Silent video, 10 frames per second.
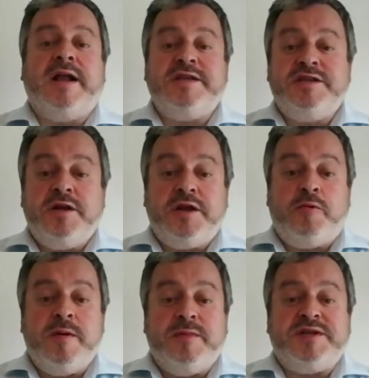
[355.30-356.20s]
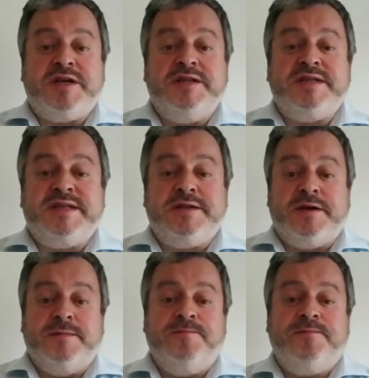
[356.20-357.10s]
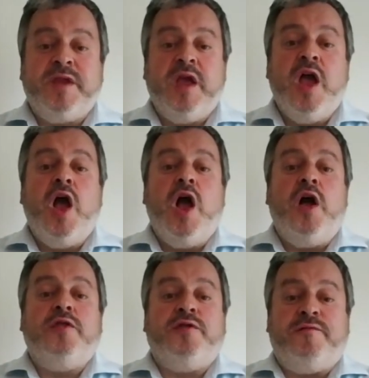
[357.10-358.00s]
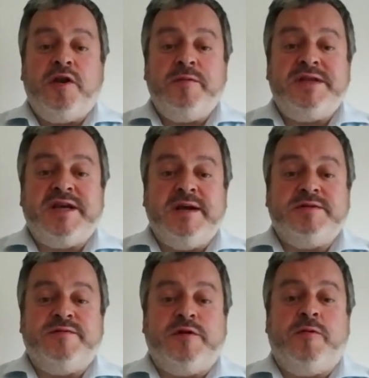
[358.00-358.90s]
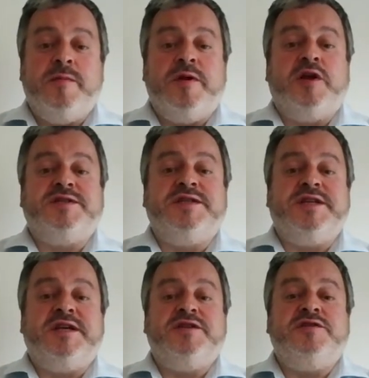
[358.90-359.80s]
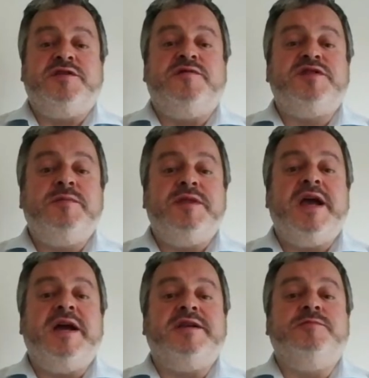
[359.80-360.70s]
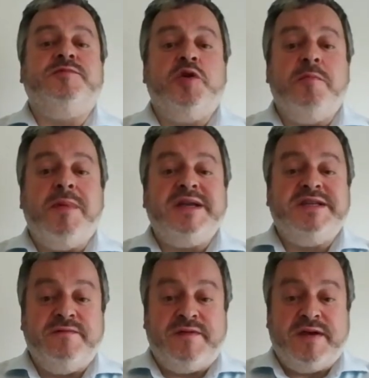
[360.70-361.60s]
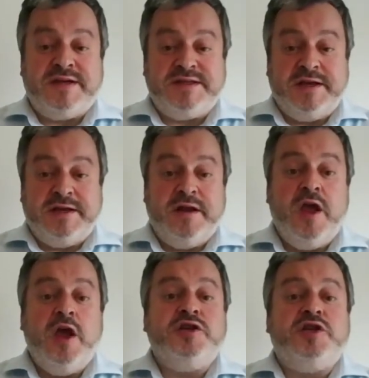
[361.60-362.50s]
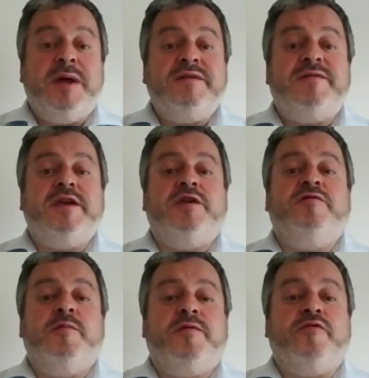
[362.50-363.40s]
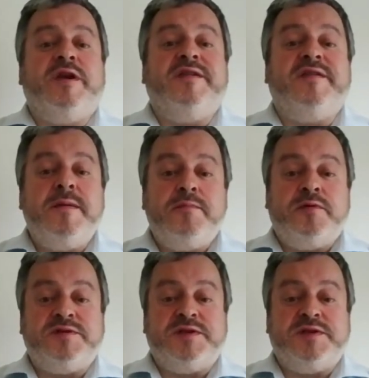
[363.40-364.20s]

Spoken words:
Additional equipment to consider. The following types of equipment are suggestions of some of the items you might invest in to elevate you from offering a simple